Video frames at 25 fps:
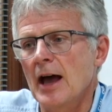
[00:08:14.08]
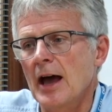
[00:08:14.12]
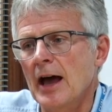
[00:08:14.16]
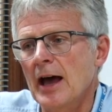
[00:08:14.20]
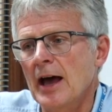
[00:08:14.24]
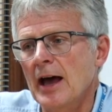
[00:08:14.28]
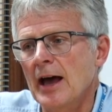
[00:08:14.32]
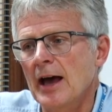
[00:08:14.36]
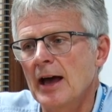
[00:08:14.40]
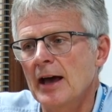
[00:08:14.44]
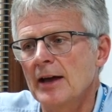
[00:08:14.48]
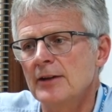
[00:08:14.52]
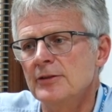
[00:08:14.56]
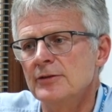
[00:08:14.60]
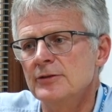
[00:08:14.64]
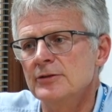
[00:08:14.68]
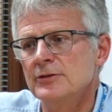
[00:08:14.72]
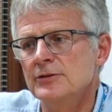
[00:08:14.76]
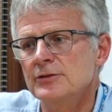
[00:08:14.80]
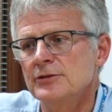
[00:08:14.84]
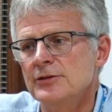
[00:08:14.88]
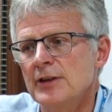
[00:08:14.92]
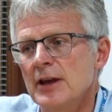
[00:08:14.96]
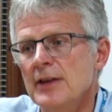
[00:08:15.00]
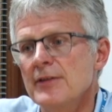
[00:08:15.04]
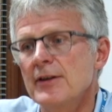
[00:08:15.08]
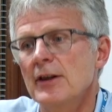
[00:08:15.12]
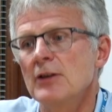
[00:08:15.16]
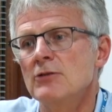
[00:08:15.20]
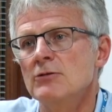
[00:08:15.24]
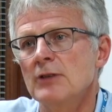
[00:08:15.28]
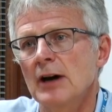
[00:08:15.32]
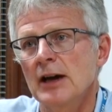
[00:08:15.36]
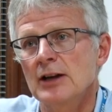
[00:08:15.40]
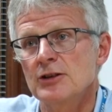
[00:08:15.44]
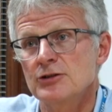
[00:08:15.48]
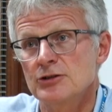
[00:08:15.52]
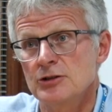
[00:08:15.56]
And they then
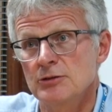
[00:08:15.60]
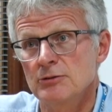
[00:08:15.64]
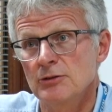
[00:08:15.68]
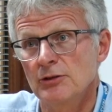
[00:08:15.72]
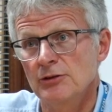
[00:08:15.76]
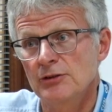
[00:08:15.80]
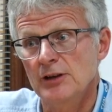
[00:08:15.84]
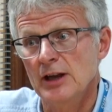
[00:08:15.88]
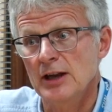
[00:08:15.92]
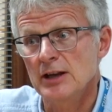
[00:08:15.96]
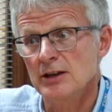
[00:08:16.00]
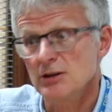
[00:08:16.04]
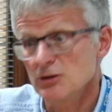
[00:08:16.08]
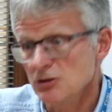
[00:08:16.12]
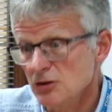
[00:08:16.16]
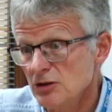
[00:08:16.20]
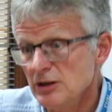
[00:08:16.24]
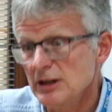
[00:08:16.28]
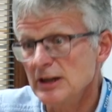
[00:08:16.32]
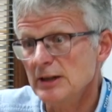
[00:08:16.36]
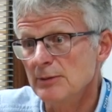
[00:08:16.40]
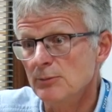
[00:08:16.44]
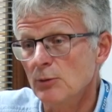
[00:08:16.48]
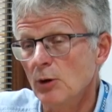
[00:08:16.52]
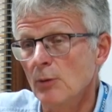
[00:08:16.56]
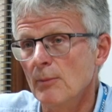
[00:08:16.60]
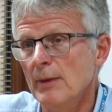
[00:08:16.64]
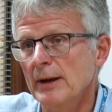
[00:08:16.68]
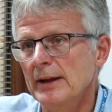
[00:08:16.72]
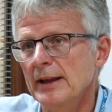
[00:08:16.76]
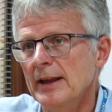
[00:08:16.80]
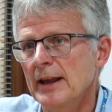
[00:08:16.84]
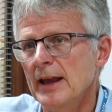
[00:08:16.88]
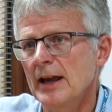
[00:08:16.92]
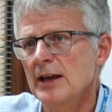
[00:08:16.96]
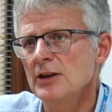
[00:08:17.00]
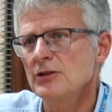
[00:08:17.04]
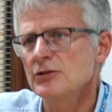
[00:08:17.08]
write to you and say, you need more
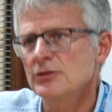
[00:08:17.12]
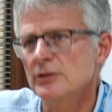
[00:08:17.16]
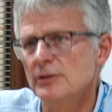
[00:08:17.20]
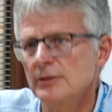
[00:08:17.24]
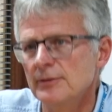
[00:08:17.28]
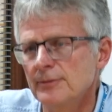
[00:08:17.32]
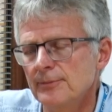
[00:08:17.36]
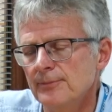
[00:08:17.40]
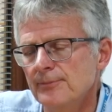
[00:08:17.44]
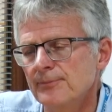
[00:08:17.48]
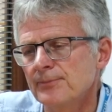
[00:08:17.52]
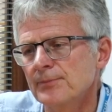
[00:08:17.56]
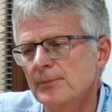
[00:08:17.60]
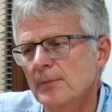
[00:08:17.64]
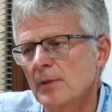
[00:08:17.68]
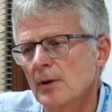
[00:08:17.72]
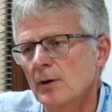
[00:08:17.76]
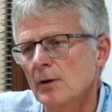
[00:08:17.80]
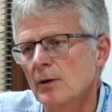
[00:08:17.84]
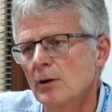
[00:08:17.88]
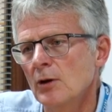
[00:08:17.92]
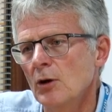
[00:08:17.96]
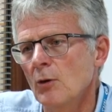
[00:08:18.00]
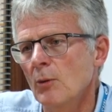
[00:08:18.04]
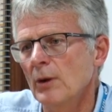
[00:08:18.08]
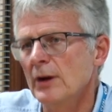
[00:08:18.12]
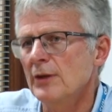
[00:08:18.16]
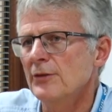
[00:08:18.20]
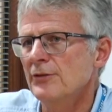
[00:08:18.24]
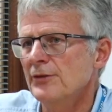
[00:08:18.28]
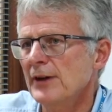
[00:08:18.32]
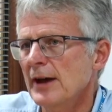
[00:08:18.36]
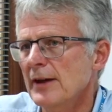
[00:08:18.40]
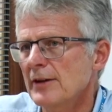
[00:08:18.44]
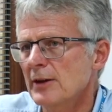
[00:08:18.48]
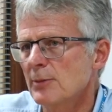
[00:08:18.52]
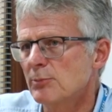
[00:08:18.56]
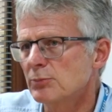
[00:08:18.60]
medication. When in
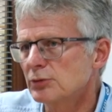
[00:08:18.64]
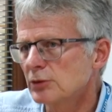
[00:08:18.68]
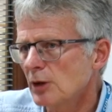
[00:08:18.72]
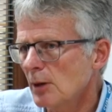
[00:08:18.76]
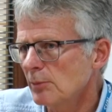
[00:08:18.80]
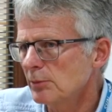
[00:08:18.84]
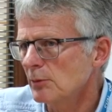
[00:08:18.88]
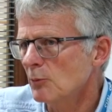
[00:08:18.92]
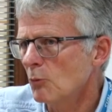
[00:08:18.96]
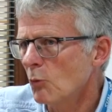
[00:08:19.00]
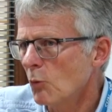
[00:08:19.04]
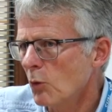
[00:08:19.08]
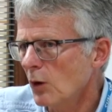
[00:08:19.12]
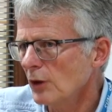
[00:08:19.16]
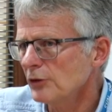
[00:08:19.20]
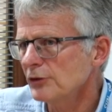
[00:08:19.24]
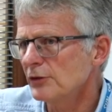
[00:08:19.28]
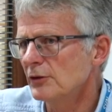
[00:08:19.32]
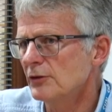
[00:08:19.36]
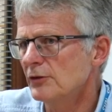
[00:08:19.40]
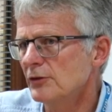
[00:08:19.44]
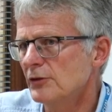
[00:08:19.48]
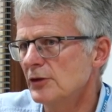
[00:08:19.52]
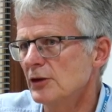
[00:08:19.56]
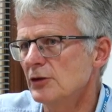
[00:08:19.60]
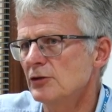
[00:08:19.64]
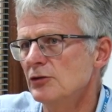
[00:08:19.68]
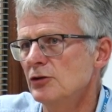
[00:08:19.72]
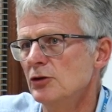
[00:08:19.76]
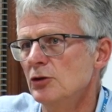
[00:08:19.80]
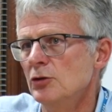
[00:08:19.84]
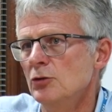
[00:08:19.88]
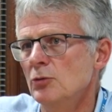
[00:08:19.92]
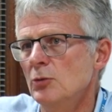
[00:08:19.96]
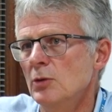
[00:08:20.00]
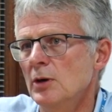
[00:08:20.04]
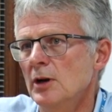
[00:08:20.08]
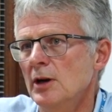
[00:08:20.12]
fact, the problem wasn't that
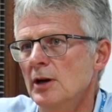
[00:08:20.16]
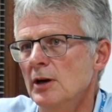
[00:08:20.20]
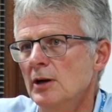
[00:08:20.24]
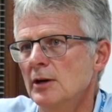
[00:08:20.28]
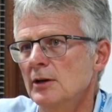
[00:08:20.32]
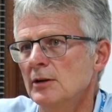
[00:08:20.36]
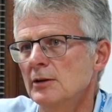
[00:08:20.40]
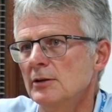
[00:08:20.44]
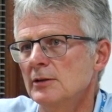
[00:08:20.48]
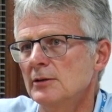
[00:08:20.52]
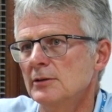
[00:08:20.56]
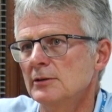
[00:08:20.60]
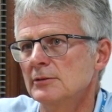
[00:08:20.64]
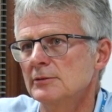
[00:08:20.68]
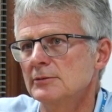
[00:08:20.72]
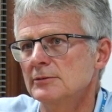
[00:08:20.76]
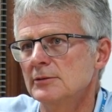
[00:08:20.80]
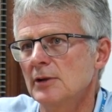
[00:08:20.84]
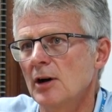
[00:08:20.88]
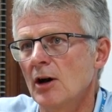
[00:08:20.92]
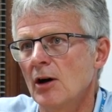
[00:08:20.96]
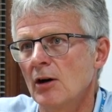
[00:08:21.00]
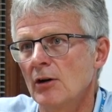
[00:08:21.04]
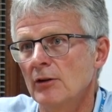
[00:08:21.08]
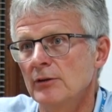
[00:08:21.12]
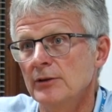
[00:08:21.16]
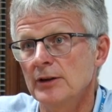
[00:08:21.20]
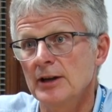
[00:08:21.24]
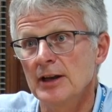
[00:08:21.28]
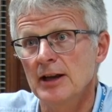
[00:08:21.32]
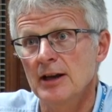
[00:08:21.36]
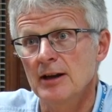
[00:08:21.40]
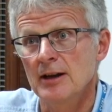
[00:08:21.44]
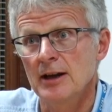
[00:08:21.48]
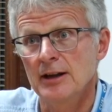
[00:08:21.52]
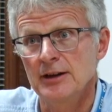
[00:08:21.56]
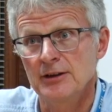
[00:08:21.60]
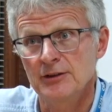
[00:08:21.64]
you were on
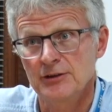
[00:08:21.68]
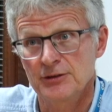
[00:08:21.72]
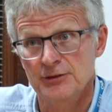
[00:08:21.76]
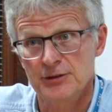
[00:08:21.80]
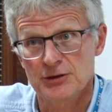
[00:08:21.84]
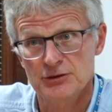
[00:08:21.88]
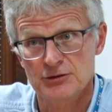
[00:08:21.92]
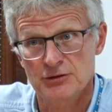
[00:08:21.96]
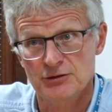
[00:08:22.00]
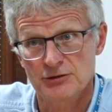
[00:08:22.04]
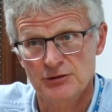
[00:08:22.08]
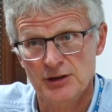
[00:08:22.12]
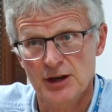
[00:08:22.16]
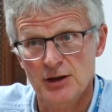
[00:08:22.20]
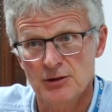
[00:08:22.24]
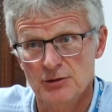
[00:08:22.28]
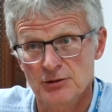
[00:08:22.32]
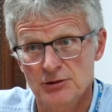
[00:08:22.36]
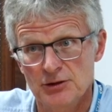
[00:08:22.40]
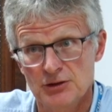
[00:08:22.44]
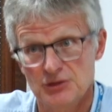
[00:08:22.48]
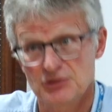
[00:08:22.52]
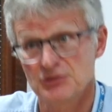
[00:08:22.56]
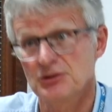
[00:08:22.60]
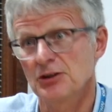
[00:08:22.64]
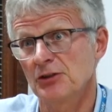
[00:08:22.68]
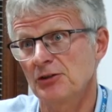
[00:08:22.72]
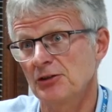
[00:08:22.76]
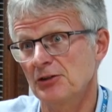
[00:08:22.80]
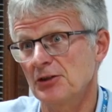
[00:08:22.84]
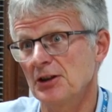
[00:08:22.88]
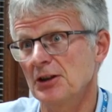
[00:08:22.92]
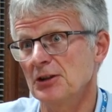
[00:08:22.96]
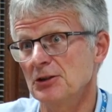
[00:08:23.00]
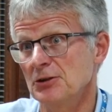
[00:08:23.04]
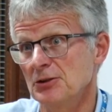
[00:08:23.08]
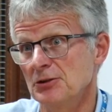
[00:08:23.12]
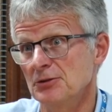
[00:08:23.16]
an insufficient dose, it's just
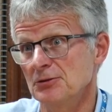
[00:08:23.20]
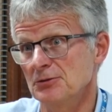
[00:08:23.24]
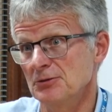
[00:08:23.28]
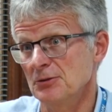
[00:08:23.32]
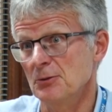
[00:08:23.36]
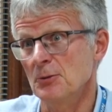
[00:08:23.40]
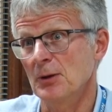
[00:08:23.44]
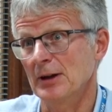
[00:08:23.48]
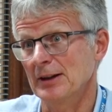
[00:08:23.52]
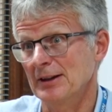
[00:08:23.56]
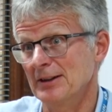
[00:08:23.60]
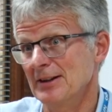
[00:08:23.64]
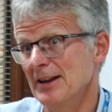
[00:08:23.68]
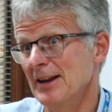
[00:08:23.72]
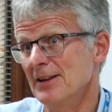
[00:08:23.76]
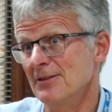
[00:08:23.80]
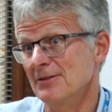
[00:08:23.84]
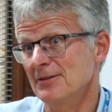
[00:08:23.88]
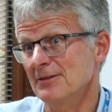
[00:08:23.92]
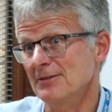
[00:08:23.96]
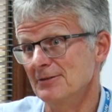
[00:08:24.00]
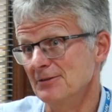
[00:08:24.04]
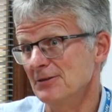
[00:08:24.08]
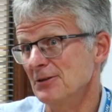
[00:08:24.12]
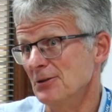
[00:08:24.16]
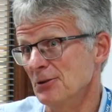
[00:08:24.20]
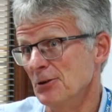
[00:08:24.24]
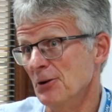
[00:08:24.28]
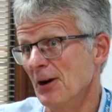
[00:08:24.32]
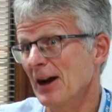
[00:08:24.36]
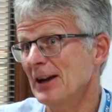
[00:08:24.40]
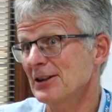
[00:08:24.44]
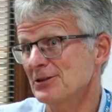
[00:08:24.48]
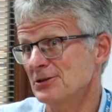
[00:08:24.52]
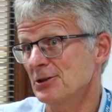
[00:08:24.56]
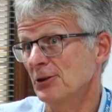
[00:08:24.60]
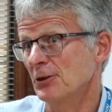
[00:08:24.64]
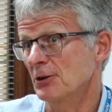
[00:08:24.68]
that, well, in, you're
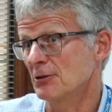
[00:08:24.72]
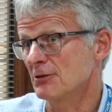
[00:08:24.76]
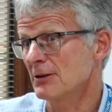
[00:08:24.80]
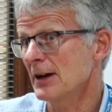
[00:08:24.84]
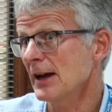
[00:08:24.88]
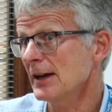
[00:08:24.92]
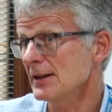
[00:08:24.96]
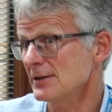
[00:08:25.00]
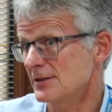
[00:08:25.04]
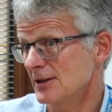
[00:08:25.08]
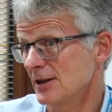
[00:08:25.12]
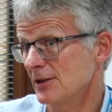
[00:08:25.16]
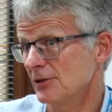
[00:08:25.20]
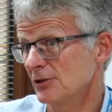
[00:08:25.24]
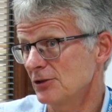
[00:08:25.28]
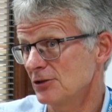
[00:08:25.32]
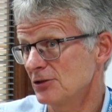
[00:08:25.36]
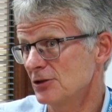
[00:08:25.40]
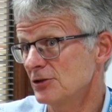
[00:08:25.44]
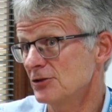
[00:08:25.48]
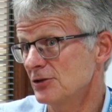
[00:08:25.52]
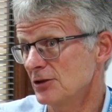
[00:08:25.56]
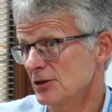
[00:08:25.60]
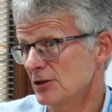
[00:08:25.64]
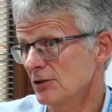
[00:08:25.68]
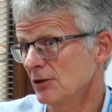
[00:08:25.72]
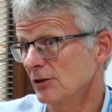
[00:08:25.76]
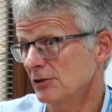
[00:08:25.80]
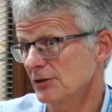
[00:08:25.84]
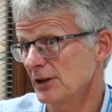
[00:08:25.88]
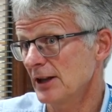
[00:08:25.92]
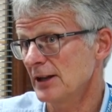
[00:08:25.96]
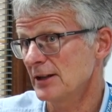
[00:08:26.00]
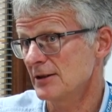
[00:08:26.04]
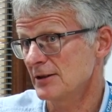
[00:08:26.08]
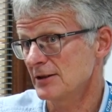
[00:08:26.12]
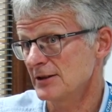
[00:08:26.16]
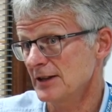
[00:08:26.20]
actually on the right dose, it's just that you're not
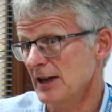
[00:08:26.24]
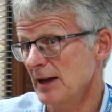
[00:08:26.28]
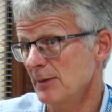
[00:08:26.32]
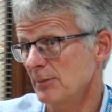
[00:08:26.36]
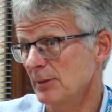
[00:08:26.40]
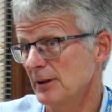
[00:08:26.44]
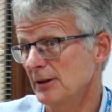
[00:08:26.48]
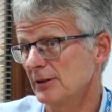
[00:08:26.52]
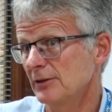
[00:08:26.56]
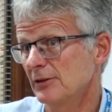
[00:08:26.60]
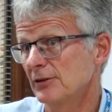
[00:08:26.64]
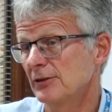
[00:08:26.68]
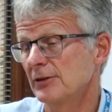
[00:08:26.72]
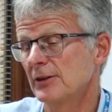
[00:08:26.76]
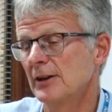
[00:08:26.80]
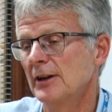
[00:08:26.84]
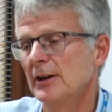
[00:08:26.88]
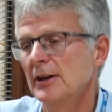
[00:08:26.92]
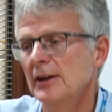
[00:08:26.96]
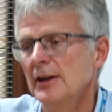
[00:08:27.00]
taking the tablets.